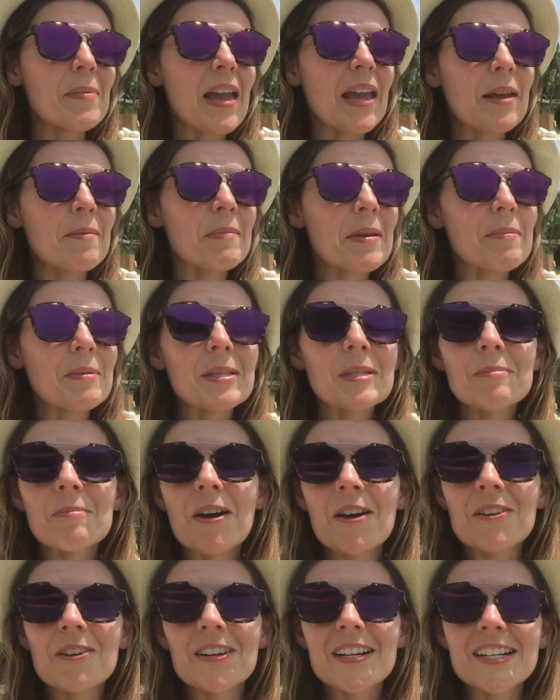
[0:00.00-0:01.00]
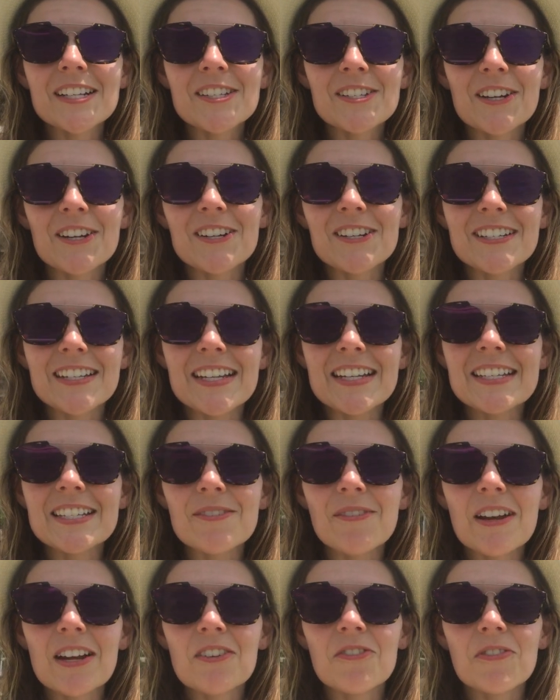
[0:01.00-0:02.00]
and maybe some other
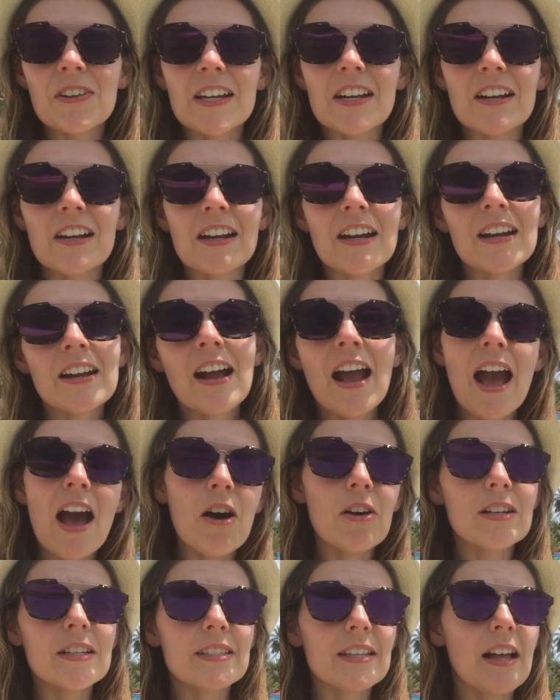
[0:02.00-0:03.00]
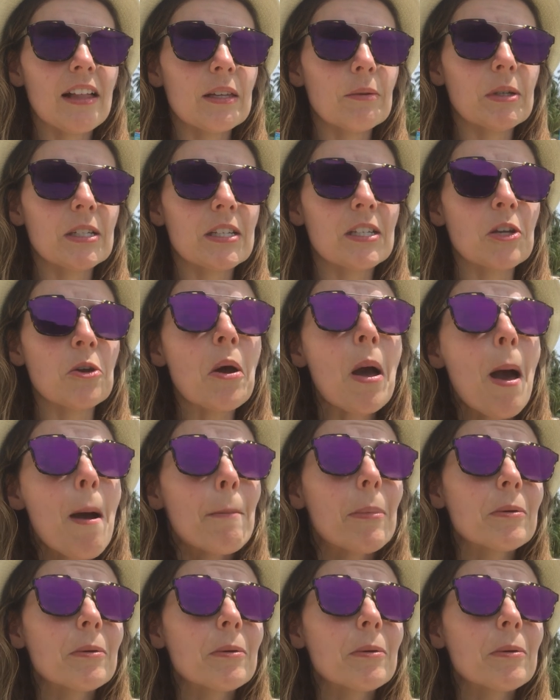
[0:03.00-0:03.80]
excursions if I can figure out exactly what to do.